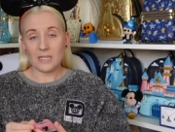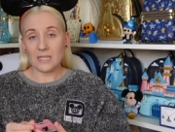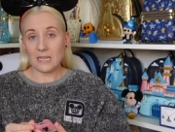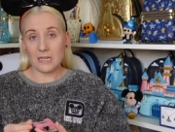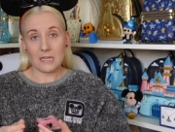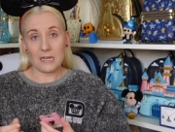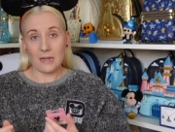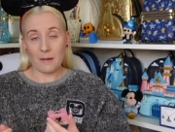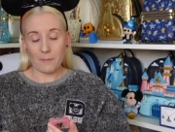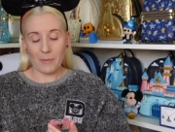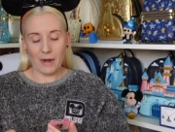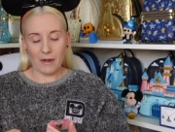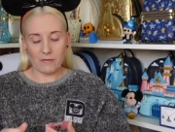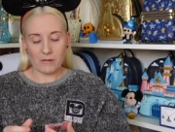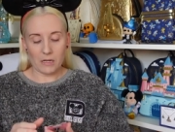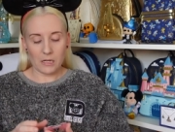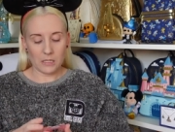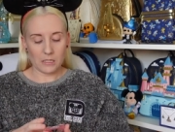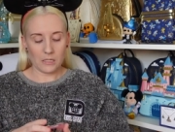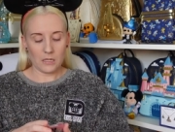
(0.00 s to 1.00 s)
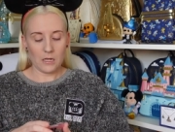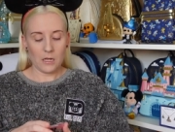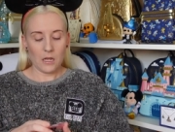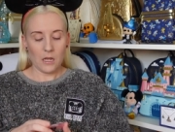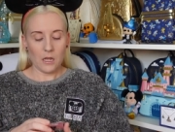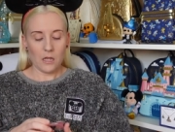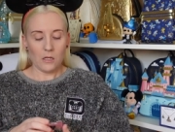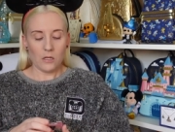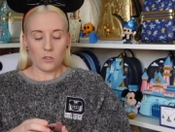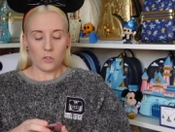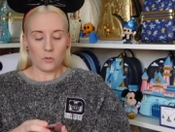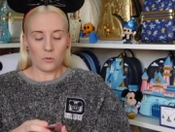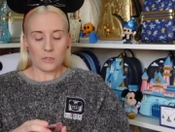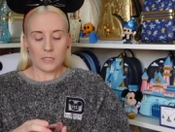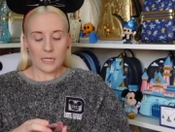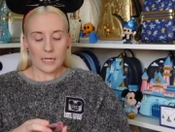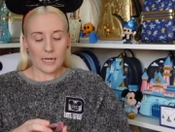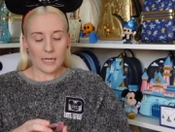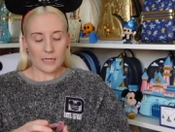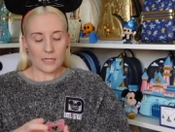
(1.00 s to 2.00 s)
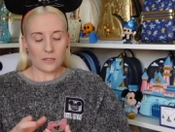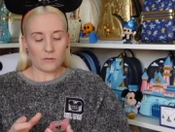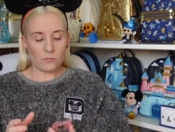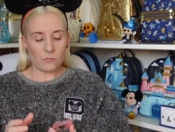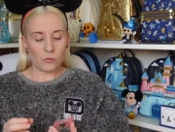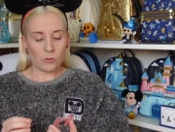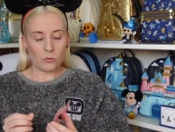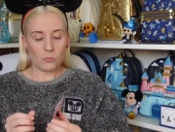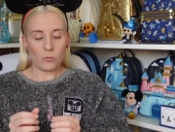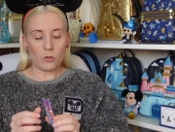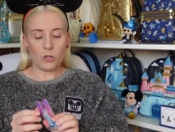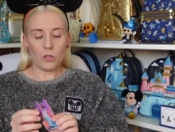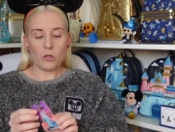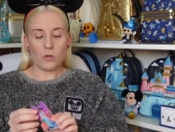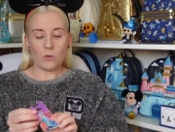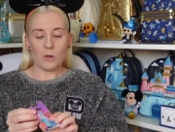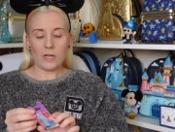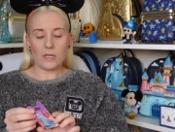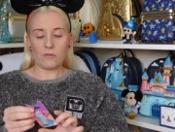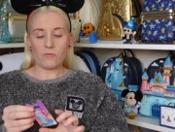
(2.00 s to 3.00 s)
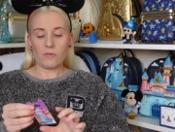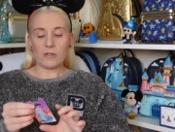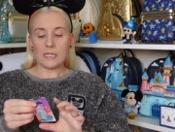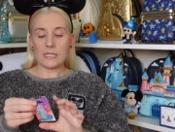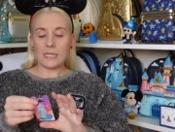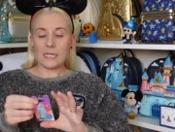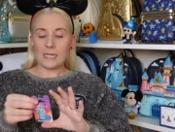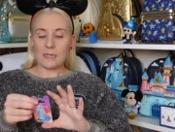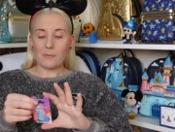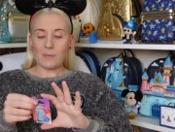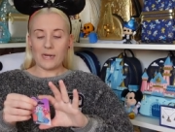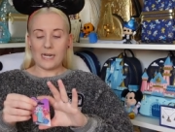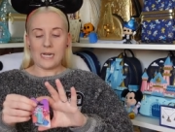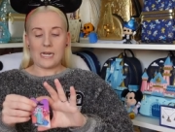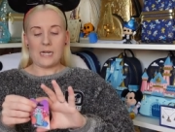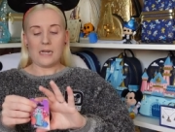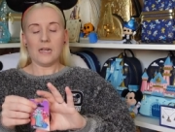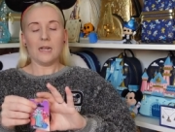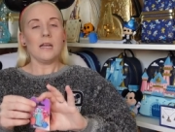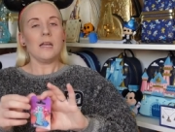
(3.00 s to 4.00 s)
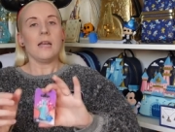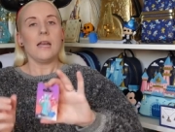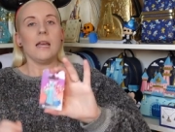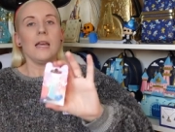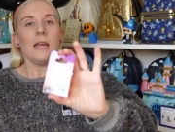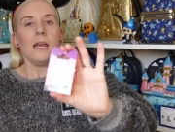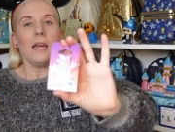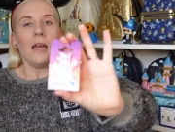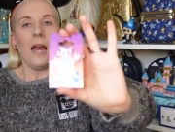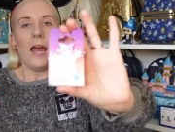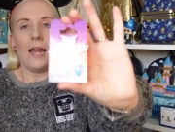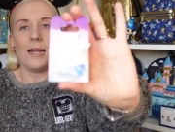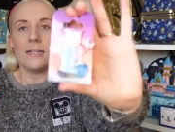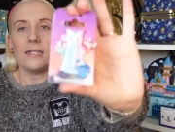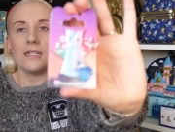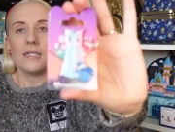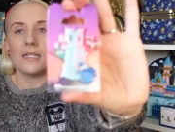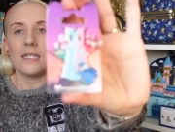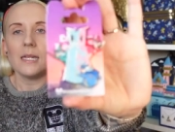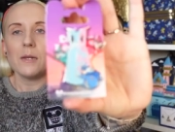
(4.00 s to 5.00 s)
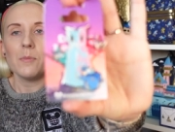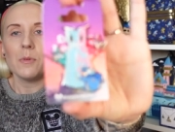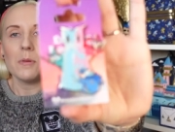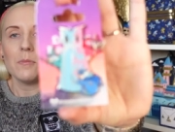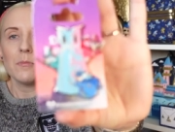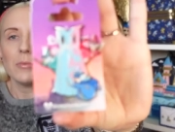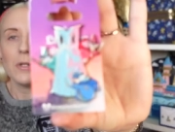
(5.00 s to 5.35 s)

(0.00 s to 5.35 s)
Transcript: to Disneyland Paris, so I did get this from someone who has recently been, and it's Sleeping